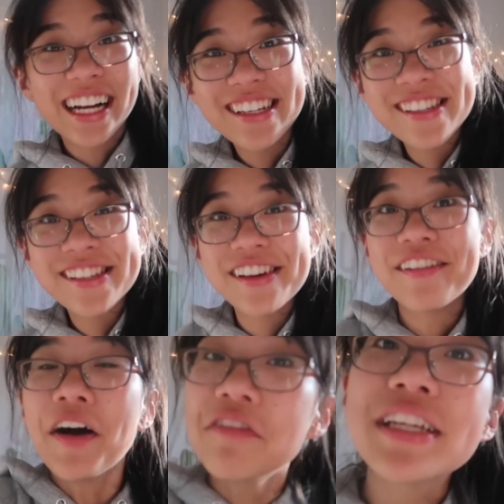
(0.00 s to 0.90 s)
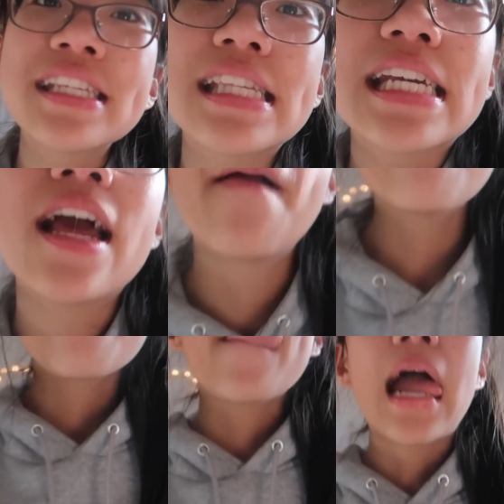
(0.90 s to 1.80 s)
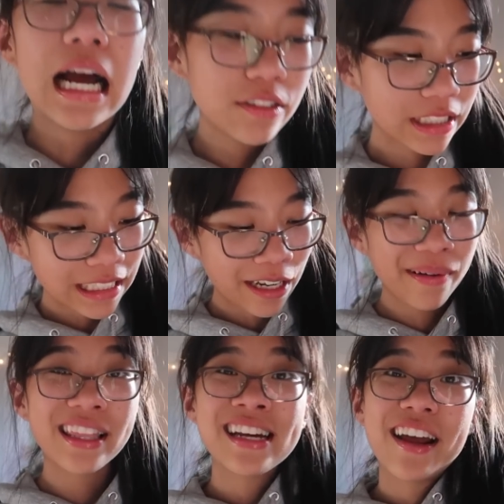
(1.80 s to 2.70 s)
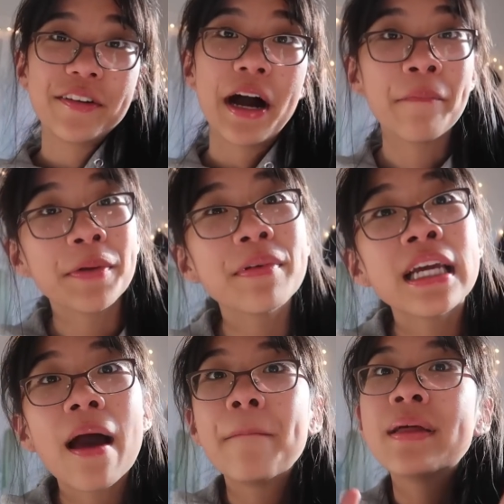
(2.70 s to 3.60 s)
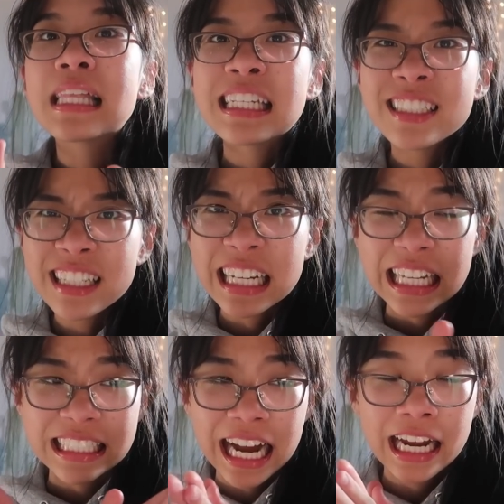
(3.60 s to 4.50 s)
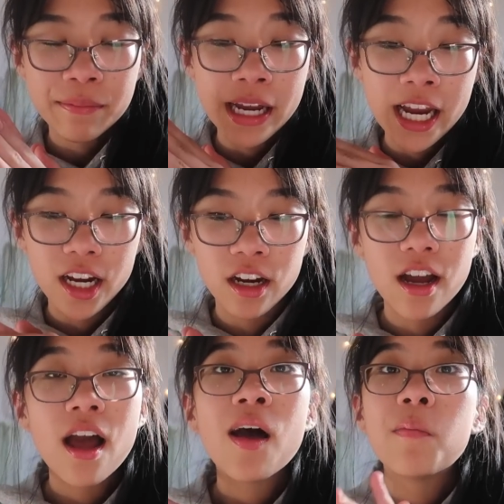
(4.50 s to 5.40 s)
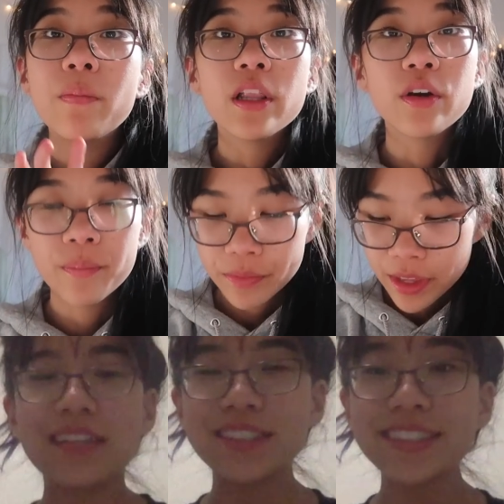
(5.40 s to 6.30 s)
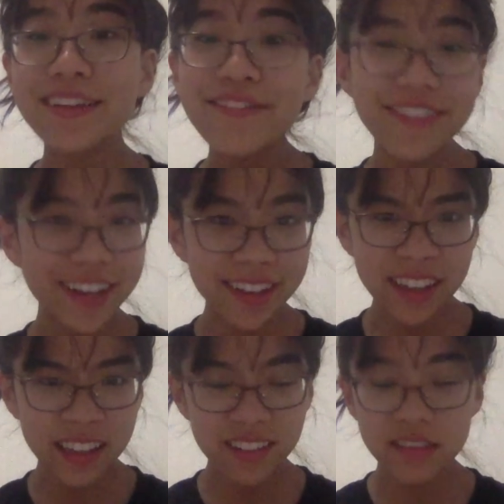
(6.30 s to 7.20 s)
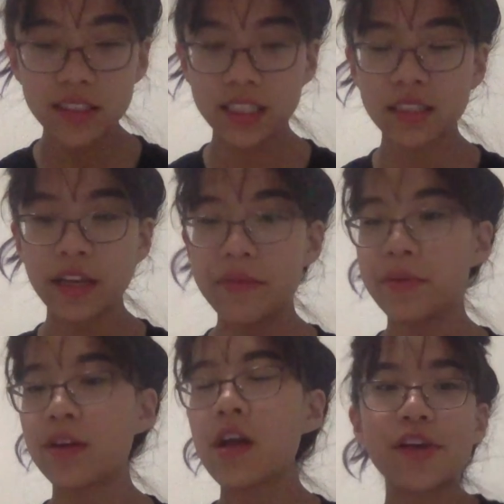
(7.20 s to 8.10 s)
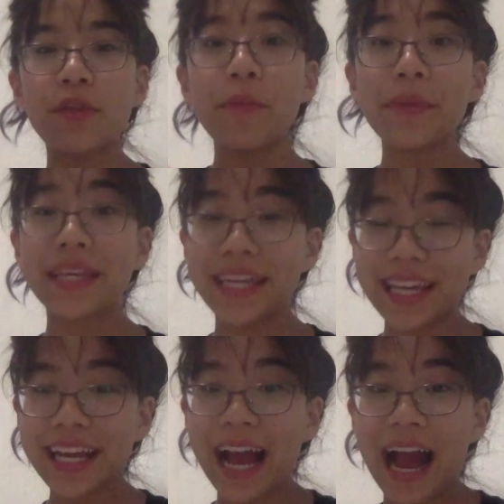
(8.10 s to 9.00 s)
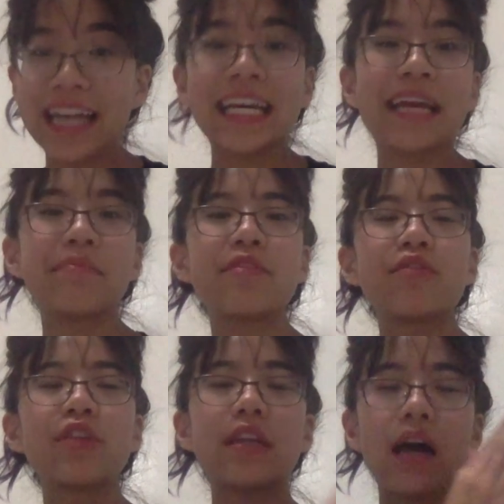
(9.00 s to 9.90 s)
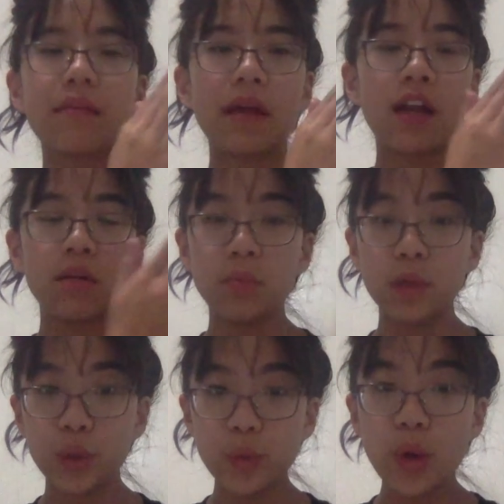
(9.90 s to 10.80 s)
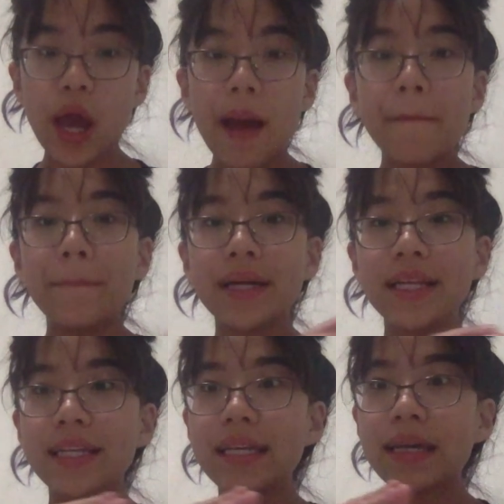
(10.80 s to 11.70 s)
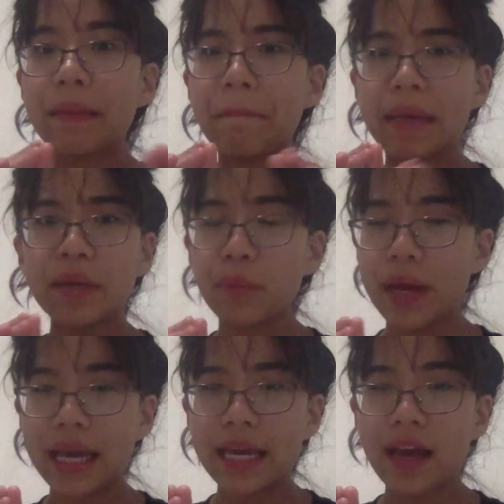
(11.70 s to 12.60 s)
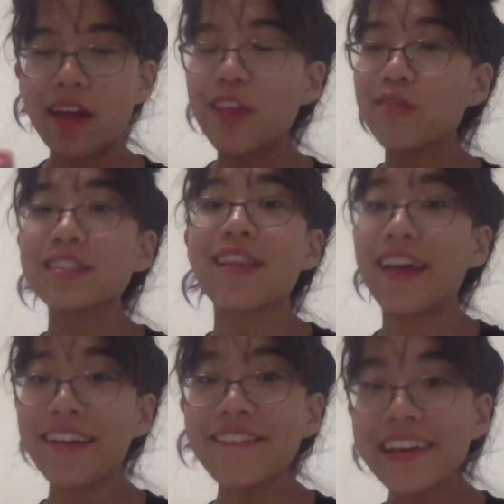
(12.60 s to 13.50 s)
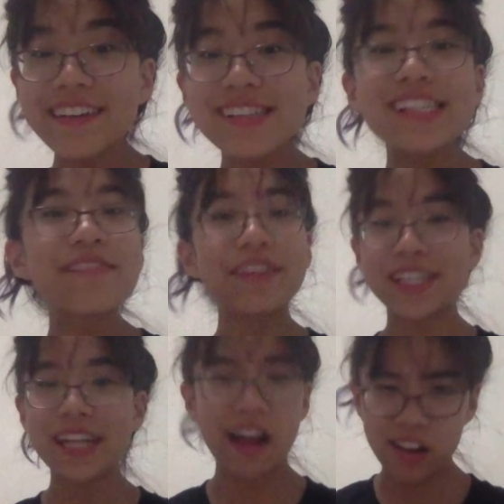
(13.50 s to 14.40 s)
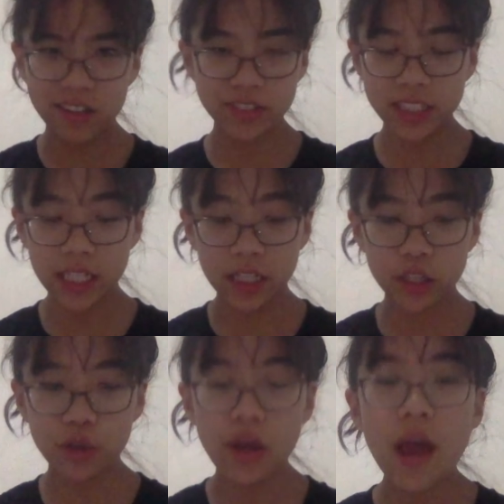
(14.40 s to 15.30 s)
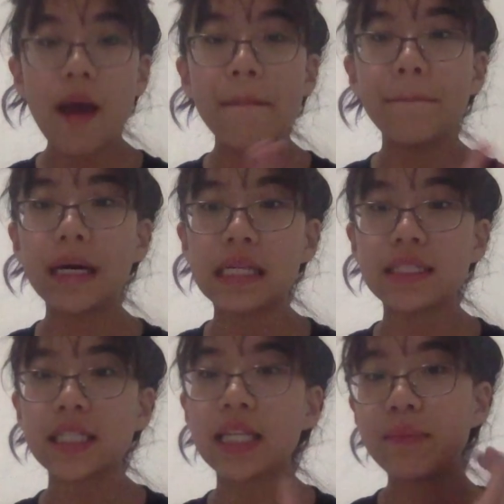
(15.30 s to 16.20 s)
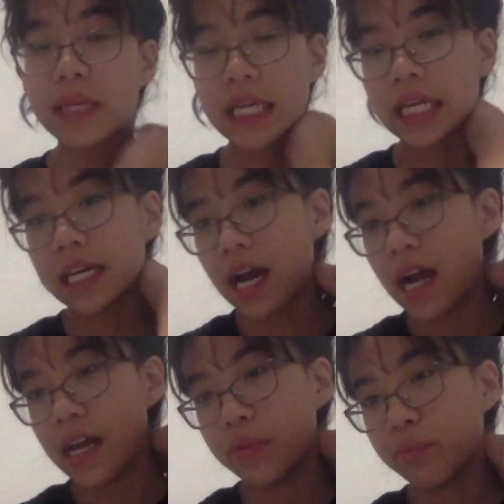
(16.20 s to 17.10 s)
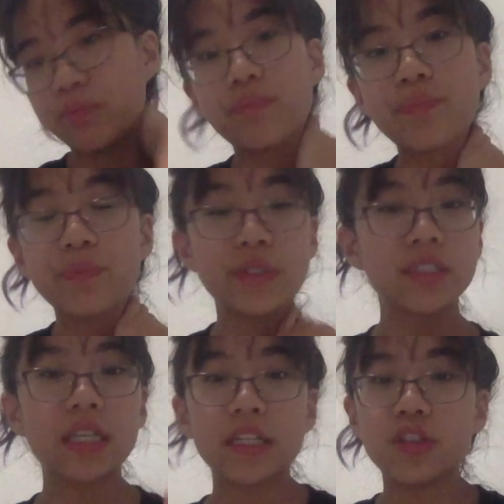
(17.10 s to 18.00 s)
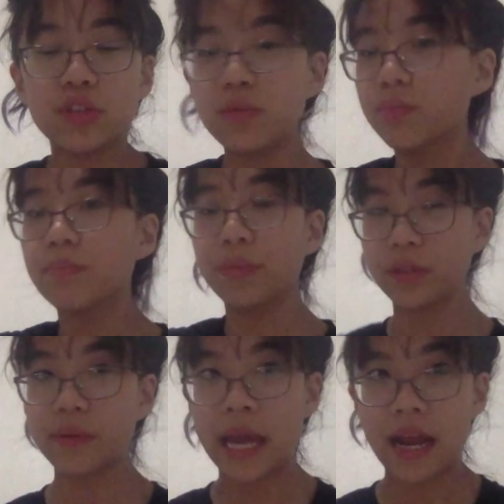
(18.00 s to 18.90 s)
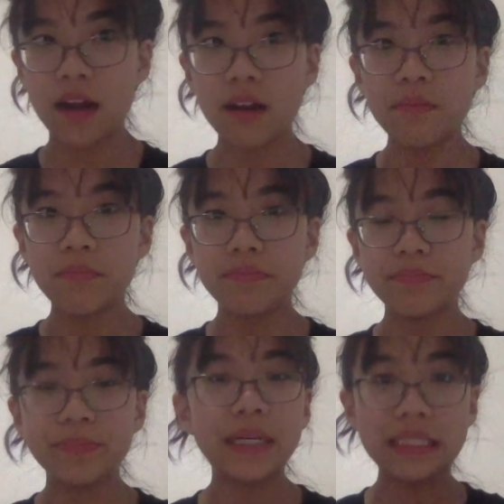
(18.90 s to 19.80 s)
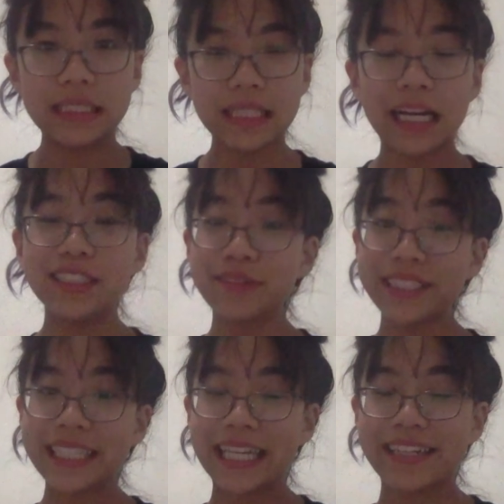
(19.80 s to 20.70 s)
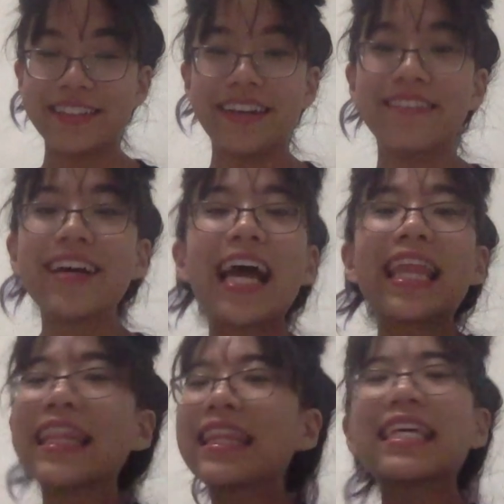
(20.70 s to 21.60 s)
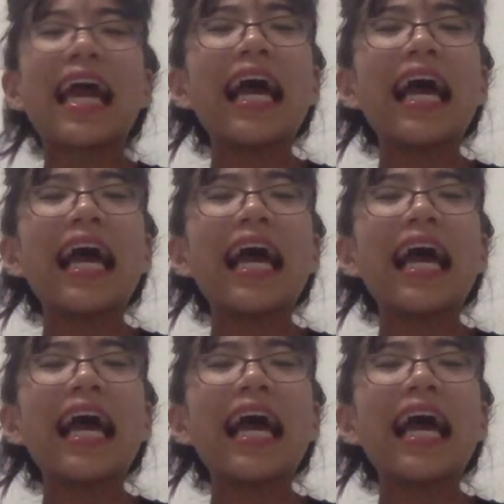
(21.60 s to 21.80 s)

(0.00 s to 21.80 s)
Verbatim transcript: guys, so obviously, as you can tell by the title, I'm gonna be bleaching and dyeing my hair blue. Just a fun little disclaimer. So in the beginning, I aimed for dyeing my hair blue, but midway, there was a lot of fails, which I'll obviously include, but in the beginning, I was gonna do blue hair, but I just wanted to let you know the